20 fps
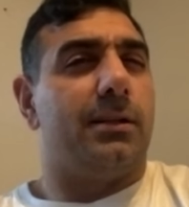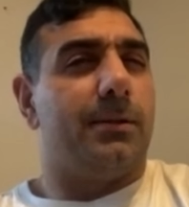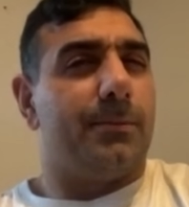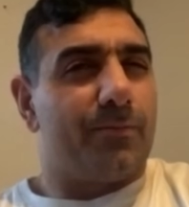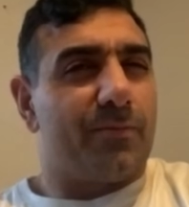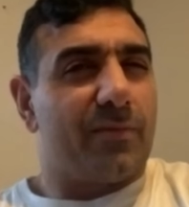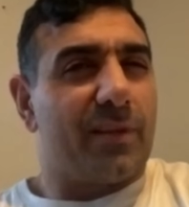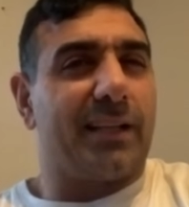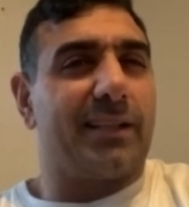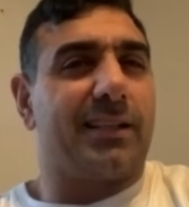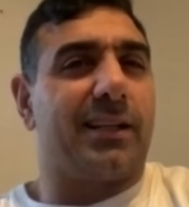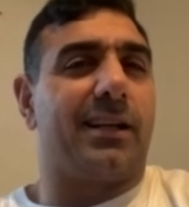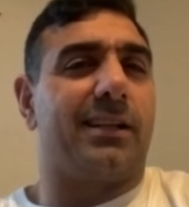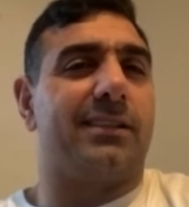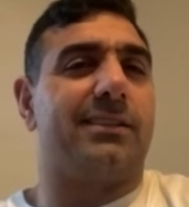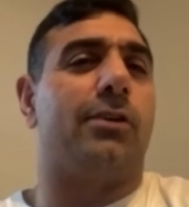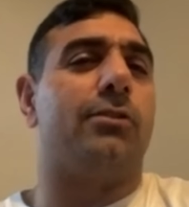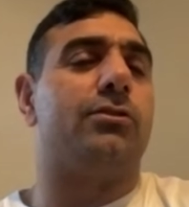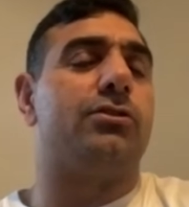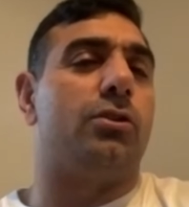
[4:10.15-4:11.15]
That kind of
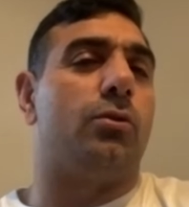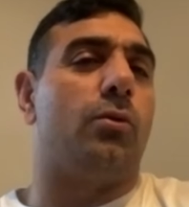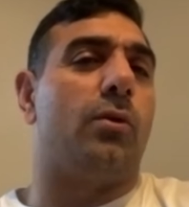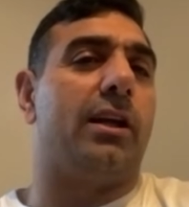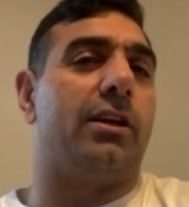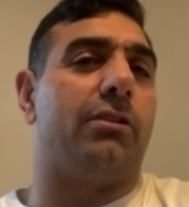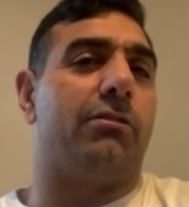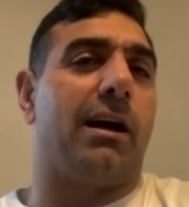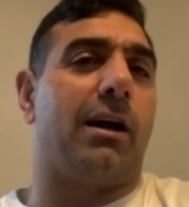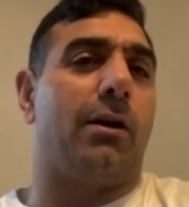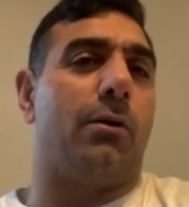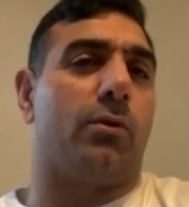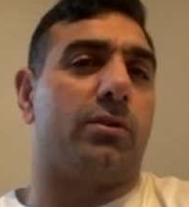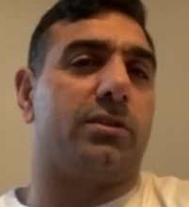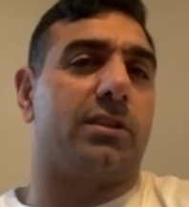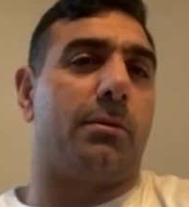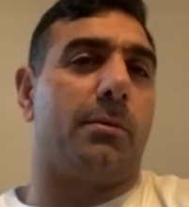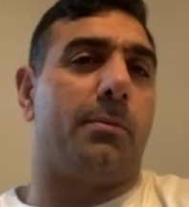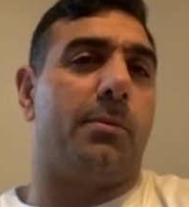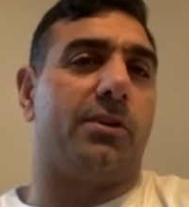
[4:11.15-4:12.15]
tells you where you're at and what type of
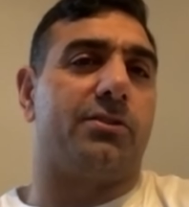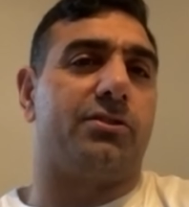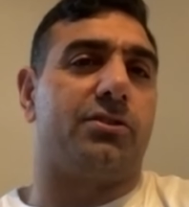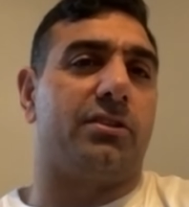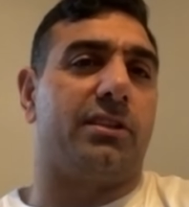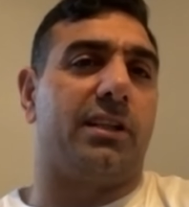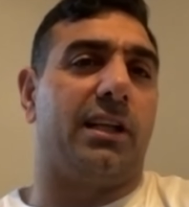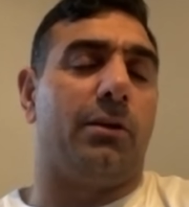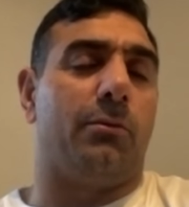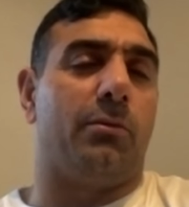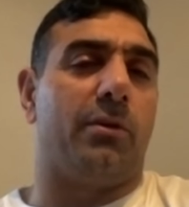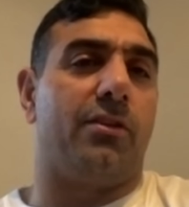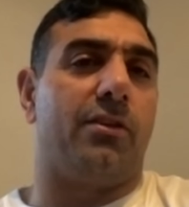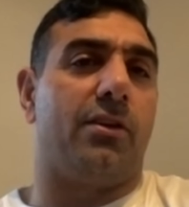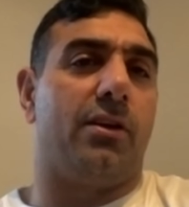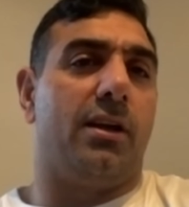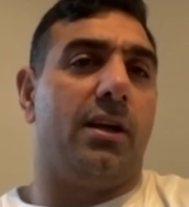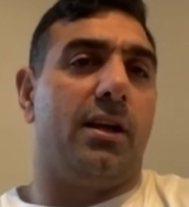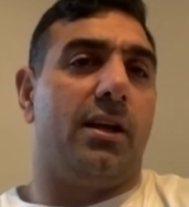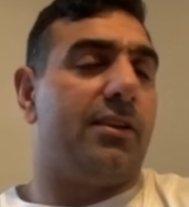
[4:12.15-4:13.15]
person you're dealing with.
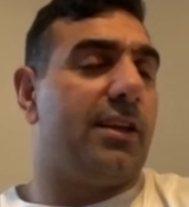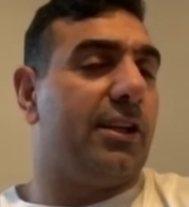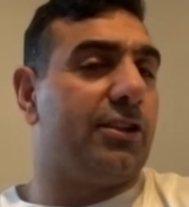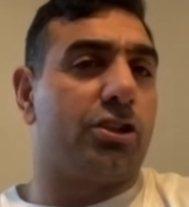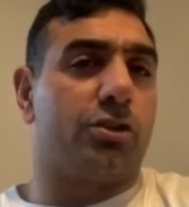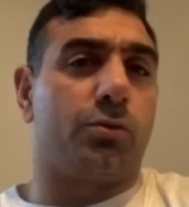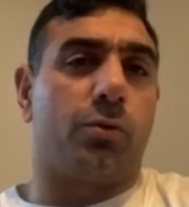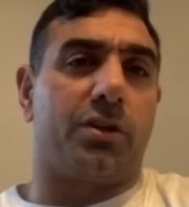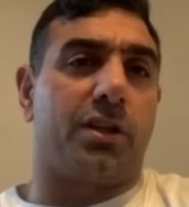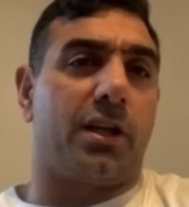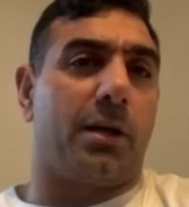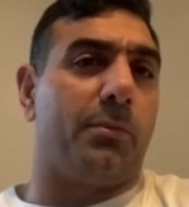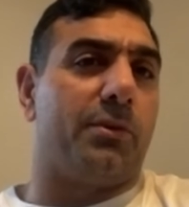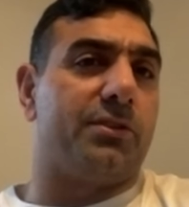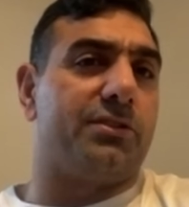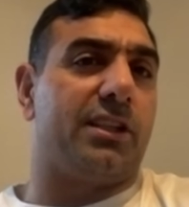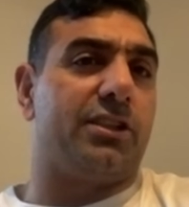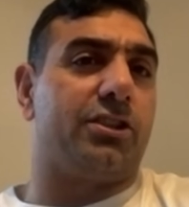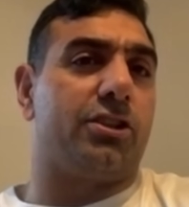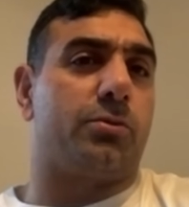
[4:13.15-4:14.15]
They just want numbers and they
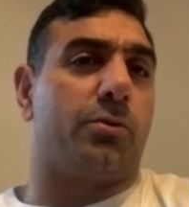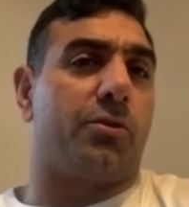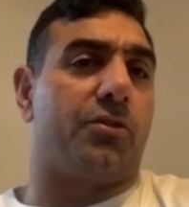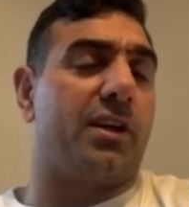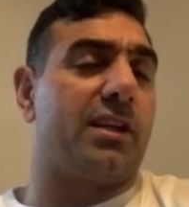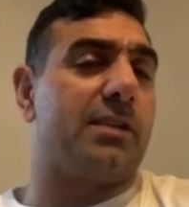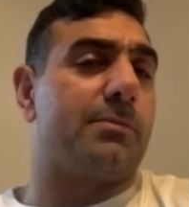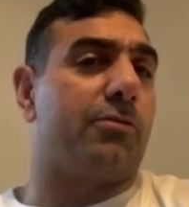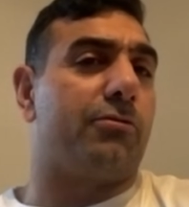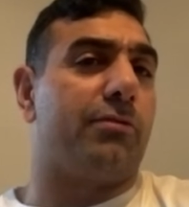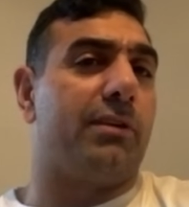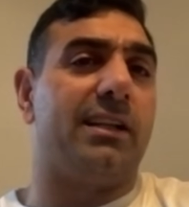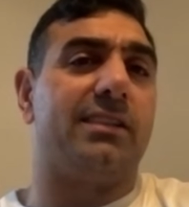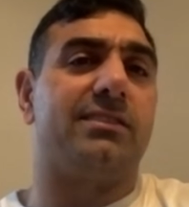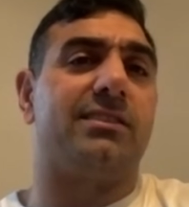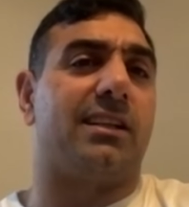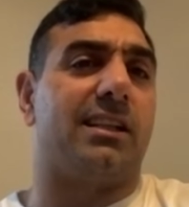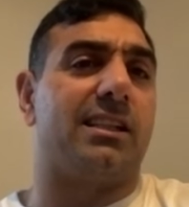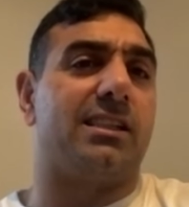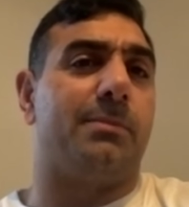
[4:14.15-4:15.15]
just want things. But
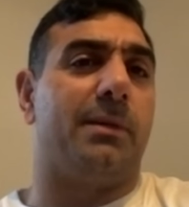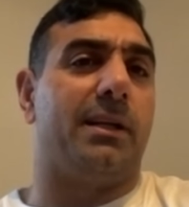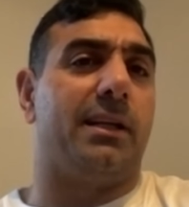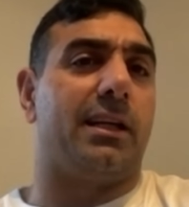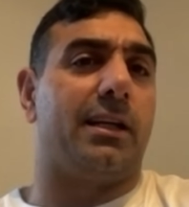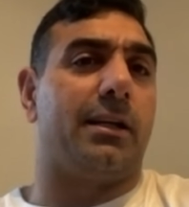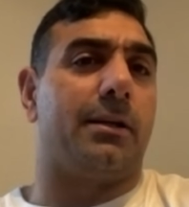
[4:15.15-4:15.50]
realistically speaking,